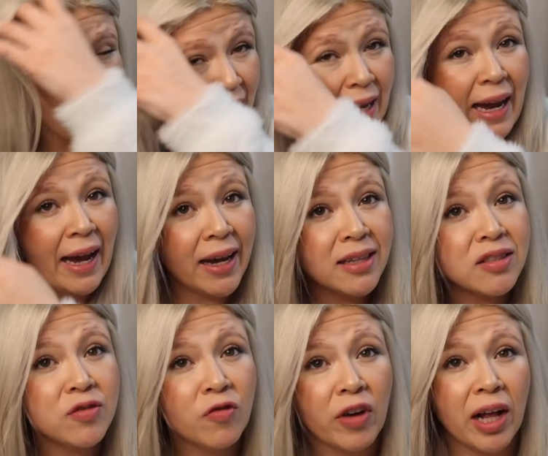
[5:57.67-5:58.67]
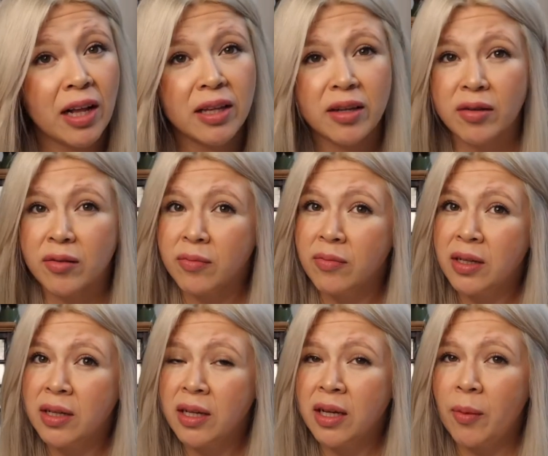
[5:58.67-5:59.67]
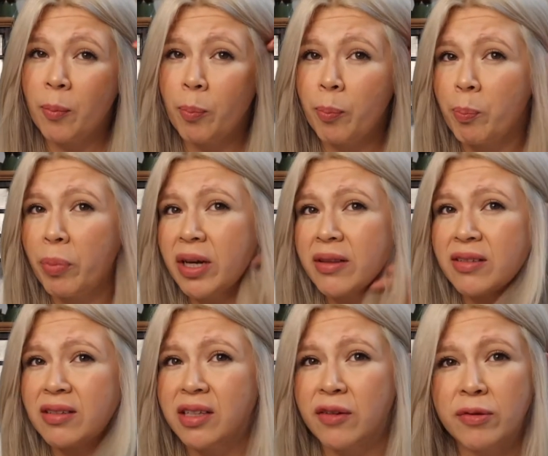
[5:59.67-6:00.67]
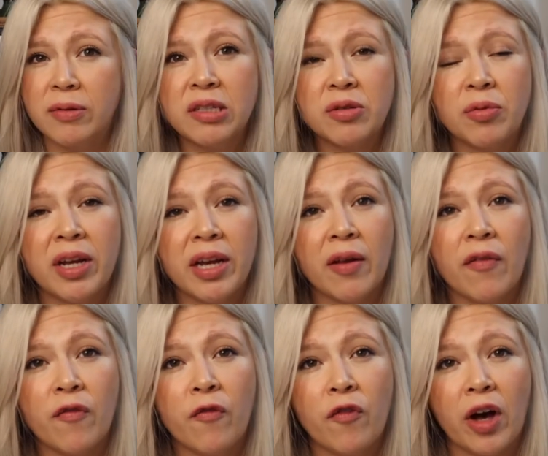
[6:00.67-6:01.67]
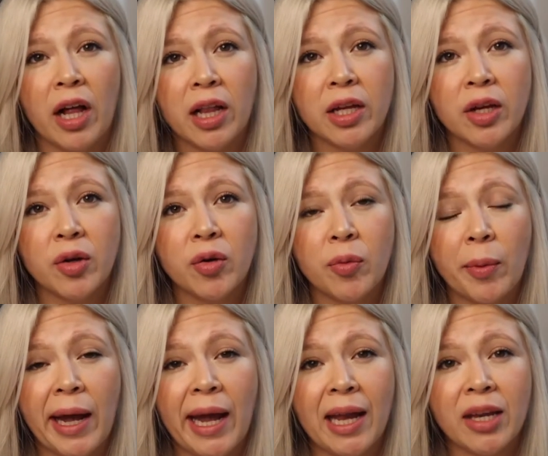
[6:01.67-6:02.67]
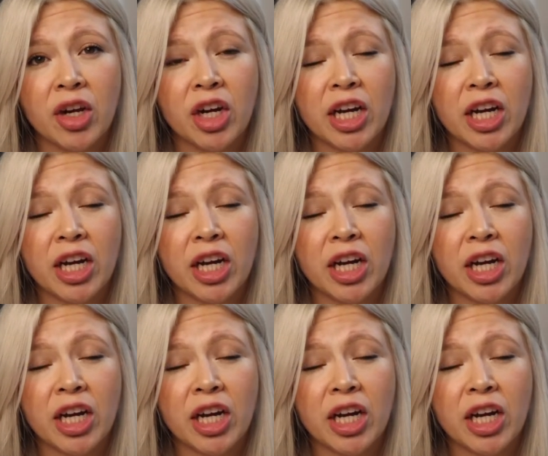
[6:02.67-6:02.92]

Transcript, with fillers: It has volume, but there's a difference between volume and your